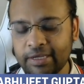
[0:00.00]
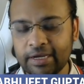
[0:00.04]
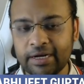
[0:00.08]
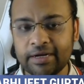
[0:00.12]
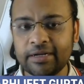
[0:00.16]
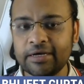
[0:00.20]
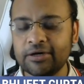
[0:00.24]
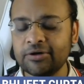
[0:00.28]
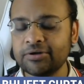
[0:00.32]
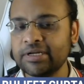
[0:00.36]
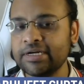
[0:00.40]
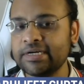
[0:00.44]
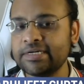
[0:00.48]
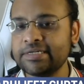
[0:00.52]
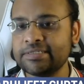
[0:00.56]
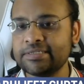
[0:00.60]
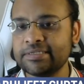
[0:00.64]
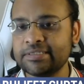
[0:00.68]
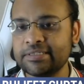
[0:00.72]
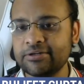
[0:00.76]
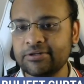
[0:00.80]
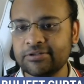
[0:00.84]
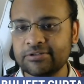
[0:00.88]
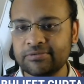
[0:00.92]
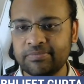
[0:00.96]
and now knight
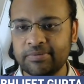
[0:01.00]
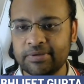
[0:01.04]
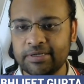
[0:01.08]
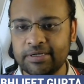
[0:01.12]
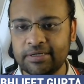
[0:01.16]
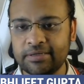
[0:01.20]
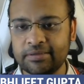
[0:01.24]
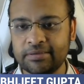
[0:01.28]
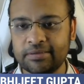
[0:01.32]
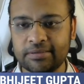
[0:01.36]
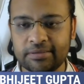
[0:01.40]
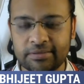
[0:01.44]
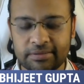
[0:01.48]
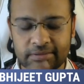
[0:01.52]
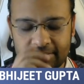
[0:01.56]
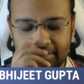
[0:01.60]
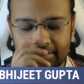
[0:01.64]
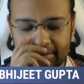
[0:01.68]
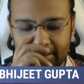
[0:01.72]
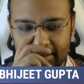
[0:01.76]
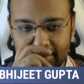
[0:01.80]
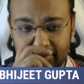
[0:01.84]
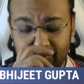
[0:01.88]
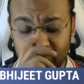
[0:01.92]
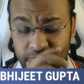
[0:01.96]
c3 was played,
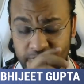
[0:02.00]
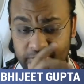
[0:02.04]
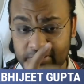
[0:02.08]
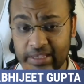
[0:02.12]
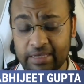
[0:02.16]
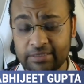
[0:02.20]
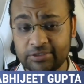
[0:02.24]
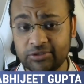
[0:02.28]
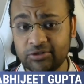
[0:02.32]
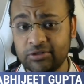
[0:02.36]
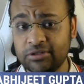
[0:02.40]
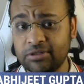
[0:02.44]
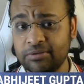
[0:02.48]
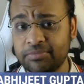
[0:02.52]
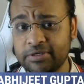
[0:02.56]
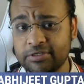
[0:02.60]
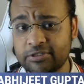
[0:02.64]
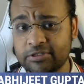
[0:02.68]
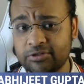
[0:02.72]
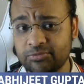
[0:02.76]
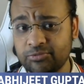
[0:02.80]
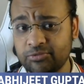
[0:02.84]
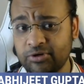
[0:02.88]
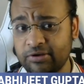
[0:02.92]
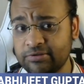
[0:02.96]
which is actually the
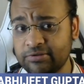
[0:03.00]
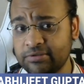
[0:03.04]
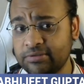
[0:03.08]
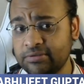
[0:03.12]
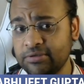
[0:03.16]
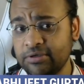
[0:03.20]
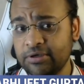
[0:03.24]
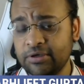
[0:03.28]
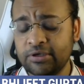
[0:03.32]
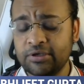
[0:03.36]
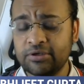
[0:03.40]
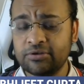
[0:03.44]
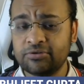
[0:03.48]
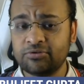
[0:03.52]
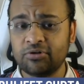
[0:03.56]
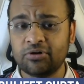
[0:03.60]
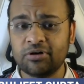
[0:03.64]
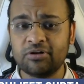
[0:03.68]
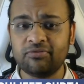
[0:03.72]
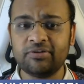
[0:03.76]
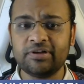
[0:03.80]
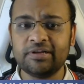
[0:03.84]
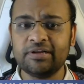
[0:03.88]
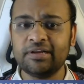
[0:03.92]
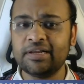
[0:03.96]
best move. As sort
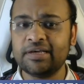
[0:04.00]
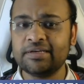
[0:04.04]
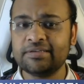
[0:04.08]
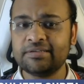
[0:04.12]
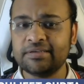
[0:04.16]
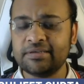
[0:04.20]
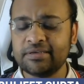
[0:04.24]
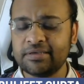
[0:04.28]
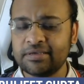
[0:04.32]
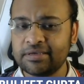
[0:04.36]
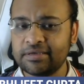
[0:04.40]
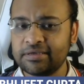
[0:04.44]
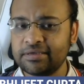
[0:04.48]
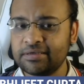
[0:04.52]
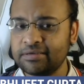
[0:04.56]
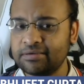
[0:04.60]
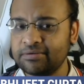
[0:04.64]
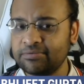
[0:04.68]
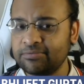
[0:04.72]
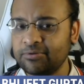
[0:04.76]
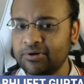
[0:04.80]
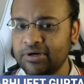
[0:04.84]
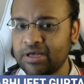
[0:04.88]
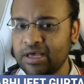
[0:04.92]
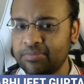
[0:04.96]
of analyzing
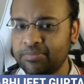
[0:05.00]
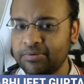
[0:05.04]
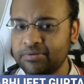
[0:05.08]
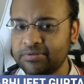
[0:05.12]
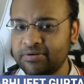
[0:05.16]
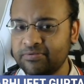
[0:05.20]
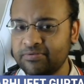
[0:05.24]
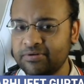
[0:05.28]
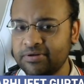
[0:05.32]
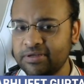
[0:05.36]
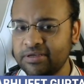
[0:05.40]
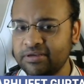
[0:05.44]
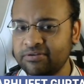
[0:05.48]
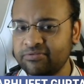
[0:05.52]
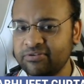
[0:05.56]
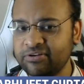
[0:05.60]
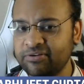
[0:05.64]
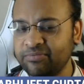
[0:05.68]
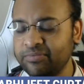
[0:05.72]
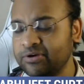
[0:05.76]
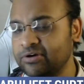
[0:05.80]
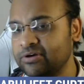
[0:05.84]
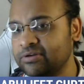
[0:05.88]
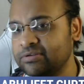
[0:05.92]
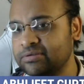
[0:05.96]
what happens after
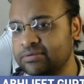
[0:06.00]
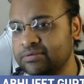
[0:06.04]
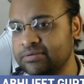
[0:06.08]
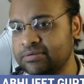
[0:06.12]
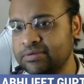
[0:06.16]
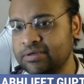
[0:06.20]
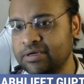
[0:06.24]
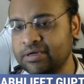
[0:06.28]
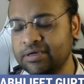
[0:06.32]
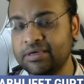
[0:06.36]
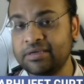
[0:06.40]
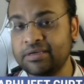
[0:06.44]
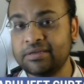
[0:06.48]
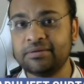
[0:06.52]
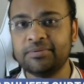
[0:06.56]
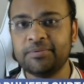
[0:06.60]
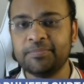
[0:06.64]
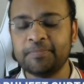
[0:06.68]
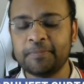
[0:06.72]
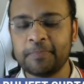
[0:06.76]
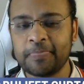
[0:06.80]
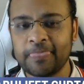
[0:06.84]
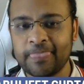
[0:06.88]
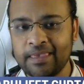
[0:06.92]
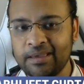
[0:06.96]
e5, because again
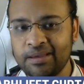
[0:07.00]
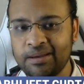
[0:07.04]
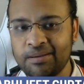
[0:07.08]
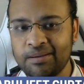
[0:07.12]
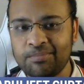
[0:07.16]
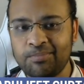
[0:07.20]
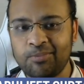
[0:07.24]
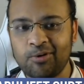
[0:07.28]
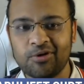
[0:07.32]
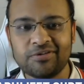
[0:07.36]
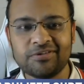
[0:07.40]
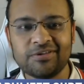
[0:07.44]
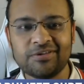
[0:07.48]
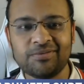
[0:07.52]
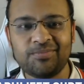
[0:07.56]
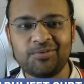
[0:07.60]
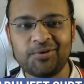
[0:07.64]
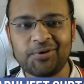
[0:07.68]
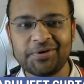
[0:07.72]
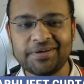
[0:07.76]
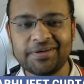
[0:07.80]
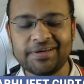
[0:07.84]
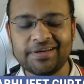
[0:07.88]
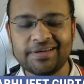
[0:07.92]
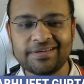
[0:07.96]
pawn is a
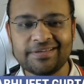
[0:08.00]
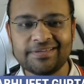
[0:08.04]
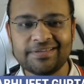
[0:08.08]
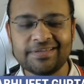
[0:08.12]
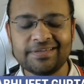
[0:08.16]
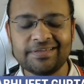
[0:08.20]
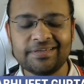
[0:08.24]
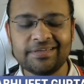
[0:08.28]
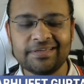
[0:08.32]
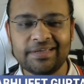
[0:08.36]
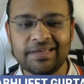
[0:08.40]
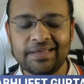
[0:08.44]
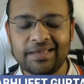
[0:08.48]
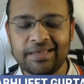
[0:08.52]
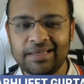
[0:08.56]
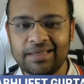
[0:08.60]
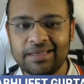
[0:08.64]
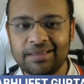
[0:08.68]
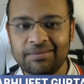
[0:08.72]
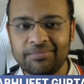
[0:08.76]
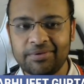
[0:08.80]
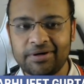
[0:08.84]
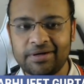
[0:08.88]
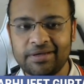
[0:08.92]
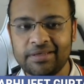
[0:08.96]
pawn, guys. Yeah,
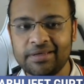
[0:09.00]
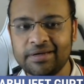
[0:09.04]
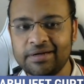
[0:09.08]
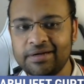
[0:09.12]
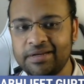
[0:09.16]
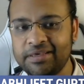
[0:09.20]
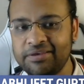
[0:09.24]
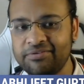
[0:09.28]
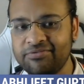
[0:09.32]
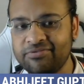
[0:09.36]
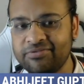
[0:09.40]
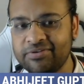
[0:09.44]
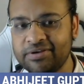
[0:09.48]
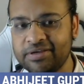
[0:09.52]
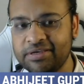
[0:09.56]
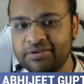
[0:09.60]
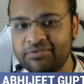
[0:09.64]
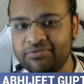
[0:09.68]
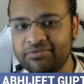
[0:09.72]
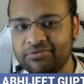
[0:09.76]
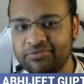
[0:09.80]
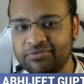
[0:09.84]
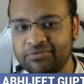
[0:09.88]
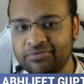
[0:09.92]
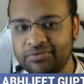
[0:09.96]
but here d5,